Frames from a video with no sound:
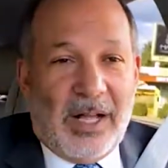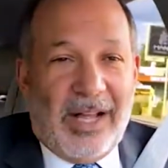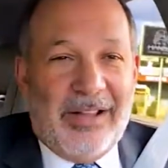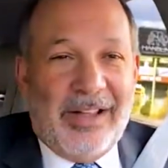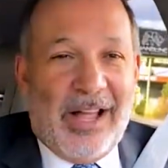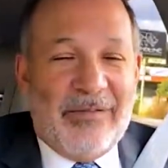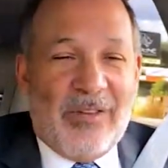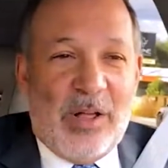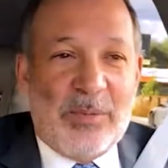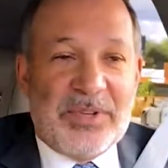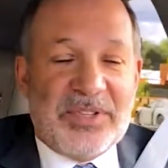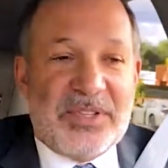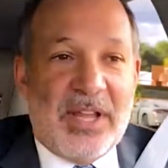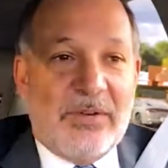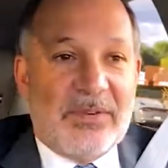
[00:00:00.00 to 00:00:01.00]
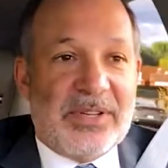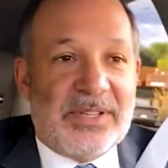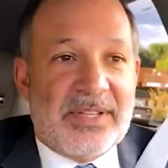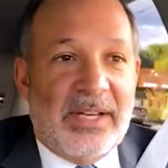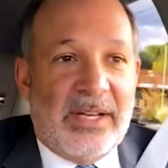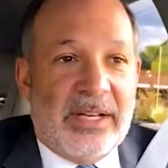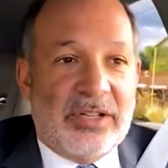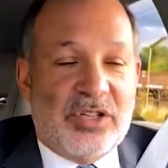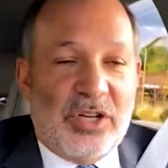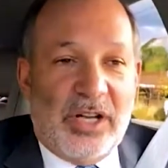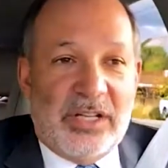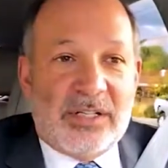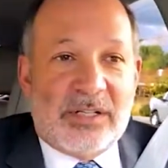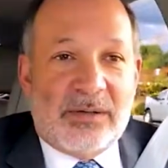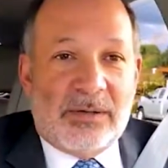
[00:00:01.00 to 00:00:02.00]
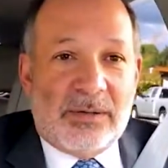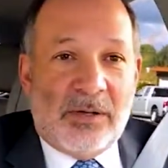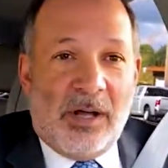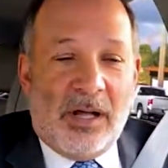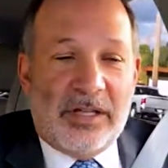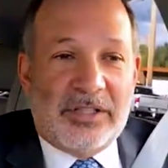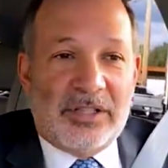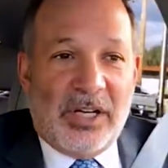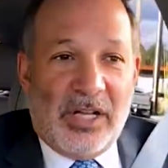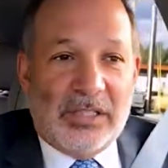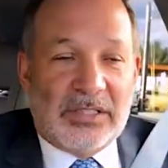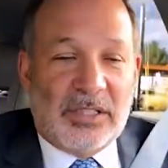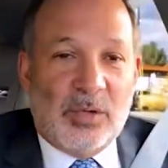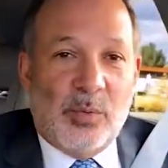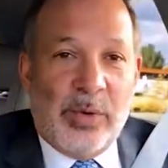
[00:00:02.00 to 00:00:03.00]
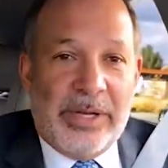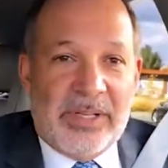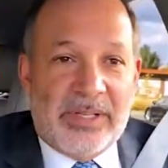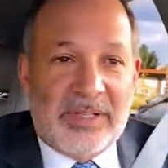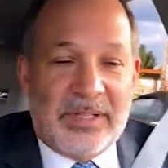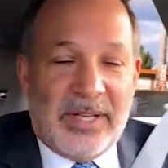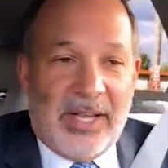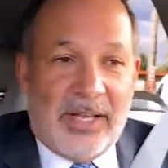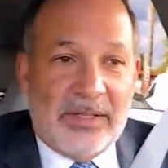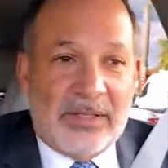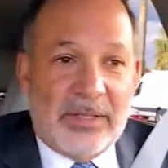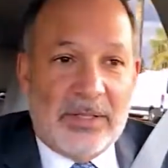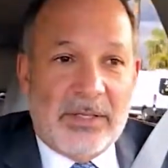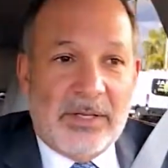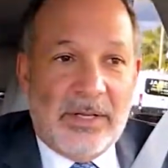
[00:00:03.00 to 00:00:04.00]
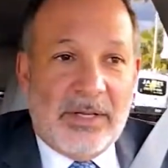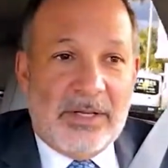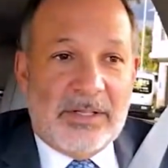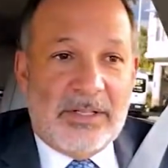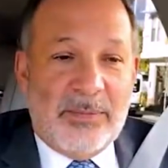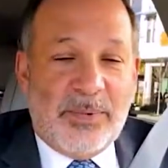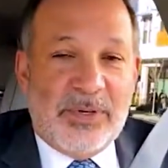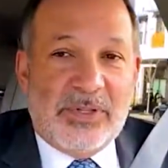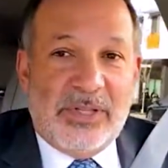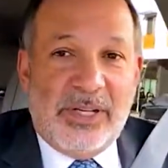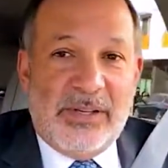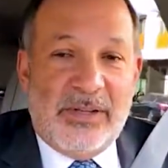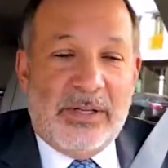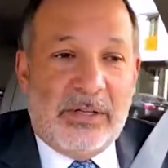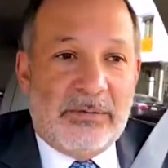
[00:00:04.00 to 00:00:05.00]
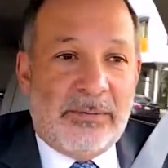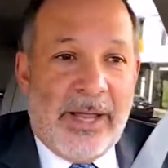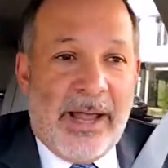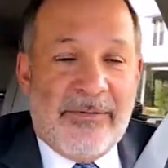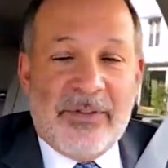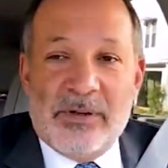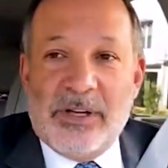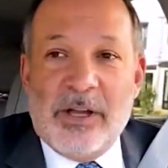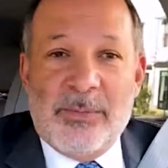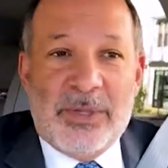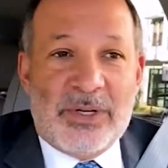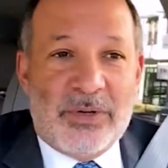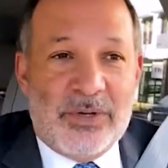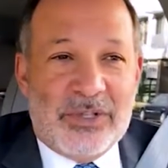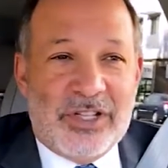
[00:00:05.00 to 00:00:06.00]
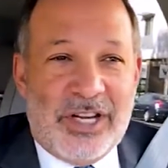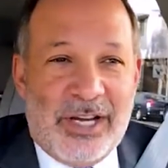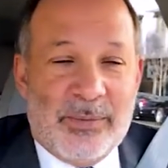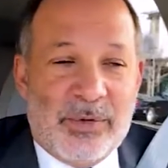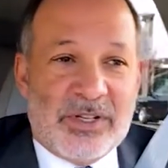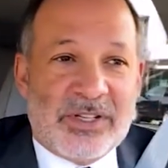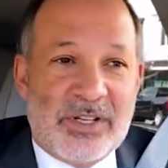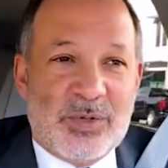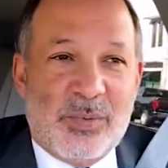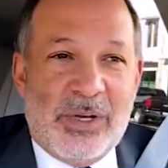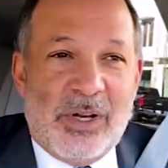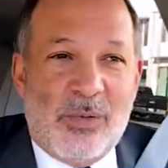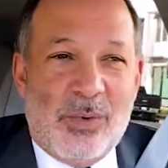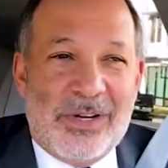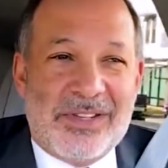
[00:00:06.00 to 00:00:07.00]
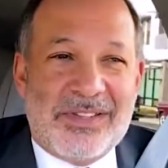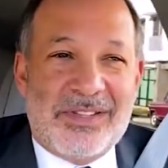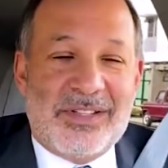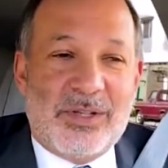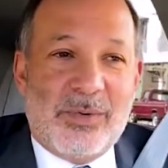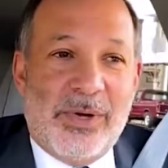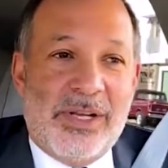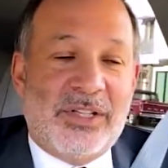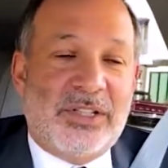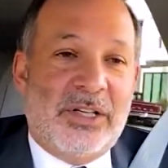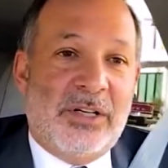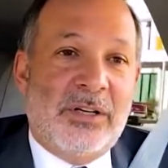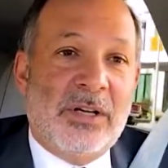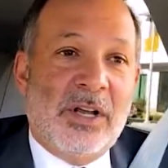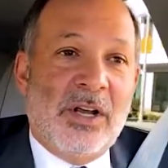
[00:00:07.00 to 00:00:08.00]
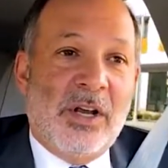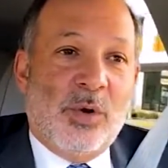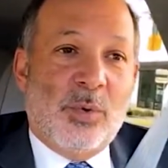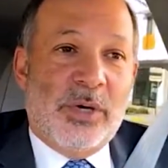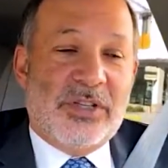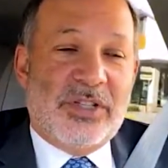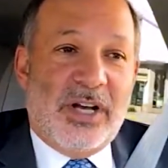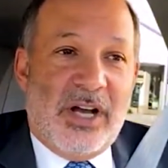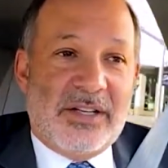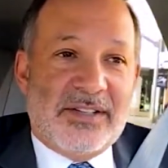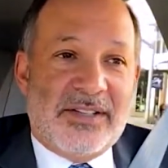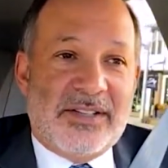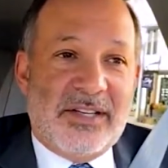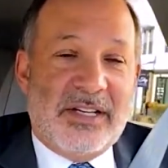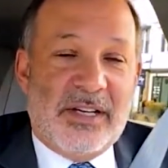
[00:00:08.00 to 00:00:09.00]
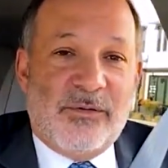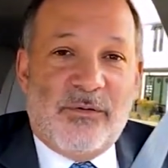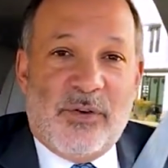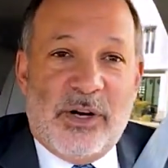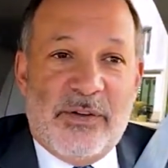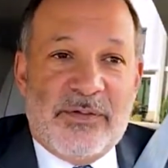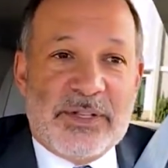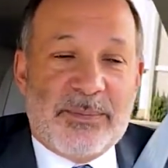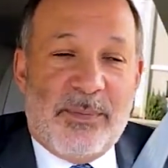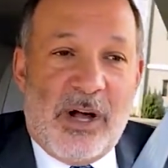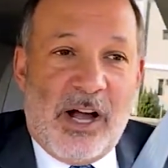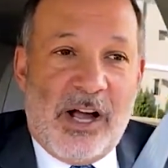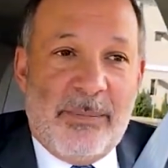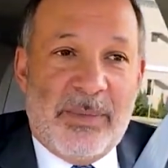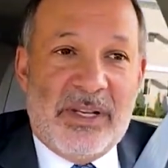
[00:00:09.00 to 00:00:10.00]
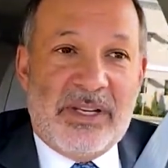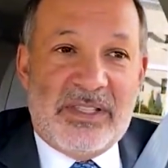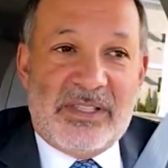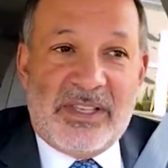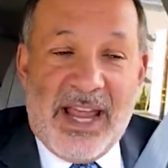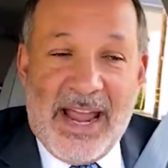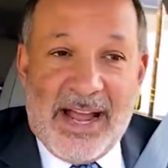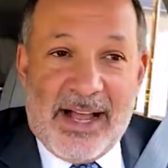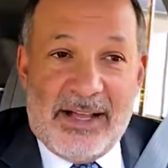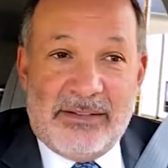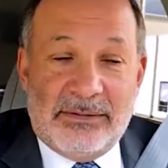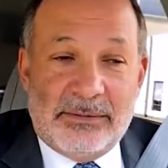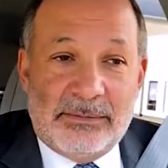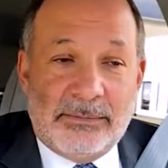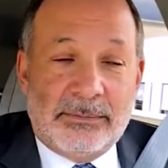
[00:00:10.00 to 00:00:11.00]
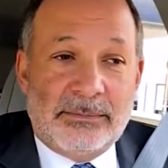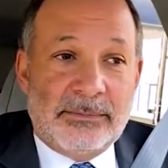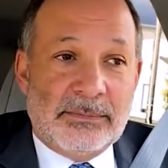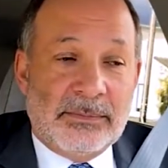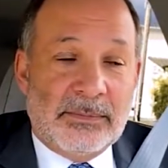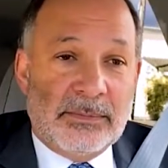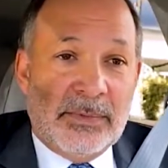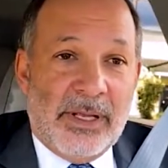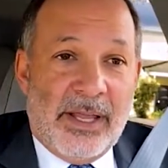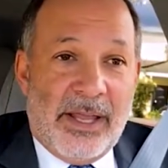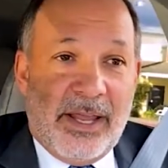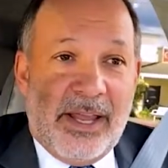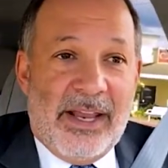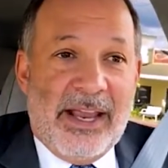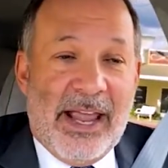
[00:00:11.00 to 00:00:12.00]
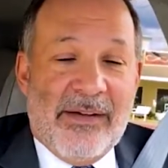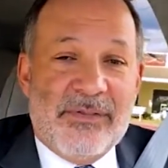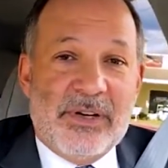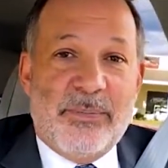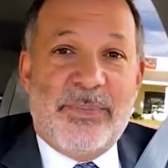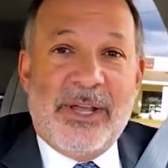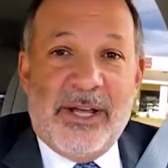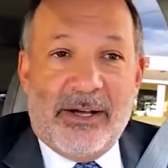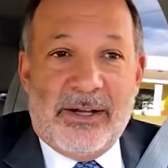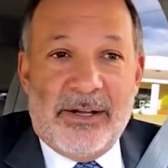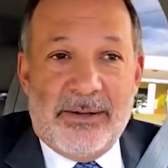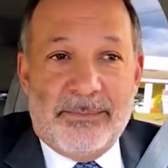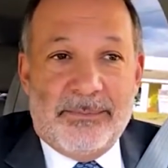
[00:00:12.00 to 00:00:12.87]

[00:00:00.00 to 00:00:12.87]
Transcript: I, I've almost never seen a judge call a child to the witness stand. Typically, they'll have them come into their chambers because we don't want a situation where a child is sitting in front of his mom and his dad and having a pick.